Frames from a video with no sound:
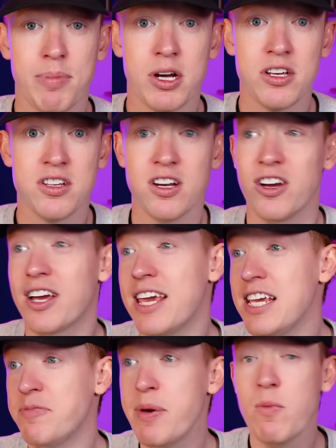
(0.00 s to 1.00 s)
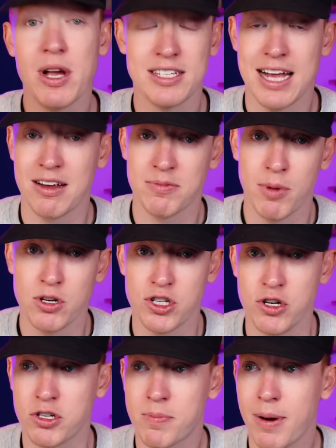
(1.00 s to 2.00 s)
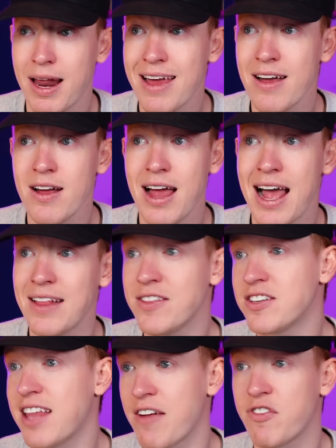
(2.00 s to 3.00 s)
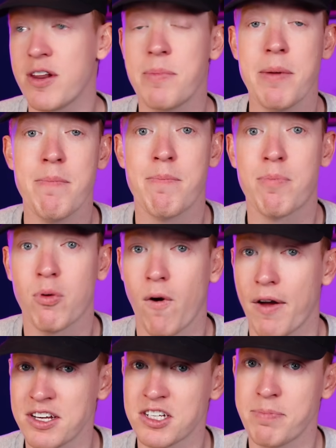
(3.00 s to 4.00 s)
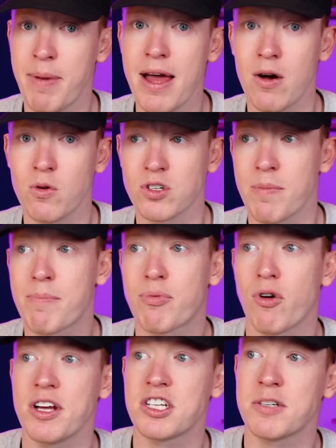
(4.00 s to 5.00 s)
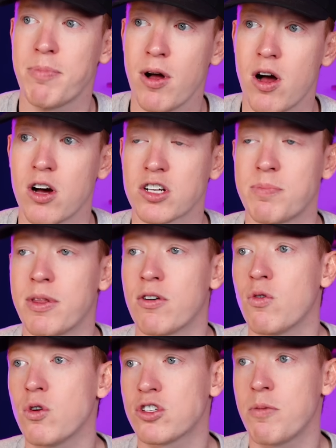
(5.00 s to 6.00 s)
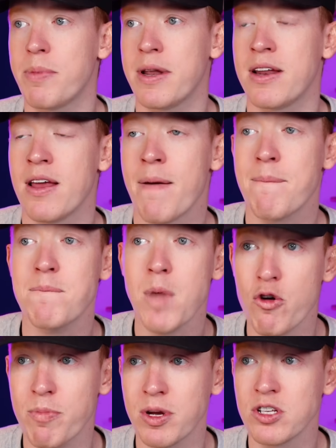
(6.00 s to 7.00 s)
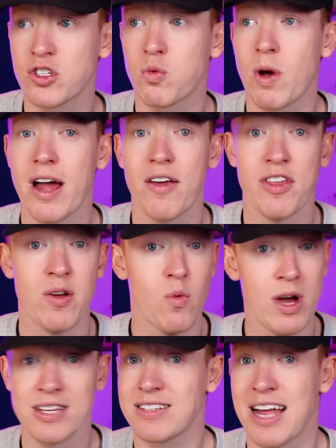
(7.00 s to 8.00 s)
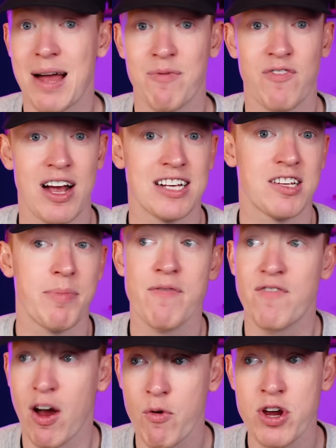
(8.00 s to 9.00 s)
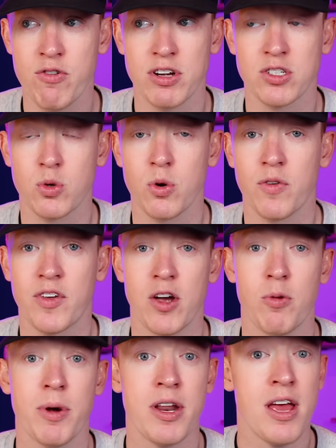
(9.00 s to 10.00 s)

Because look, he's been West Ham's most used player, and there's definitely been bright spells and bright sparks. But there have also been moments where I think West Ham fans have been very critical of Kilman,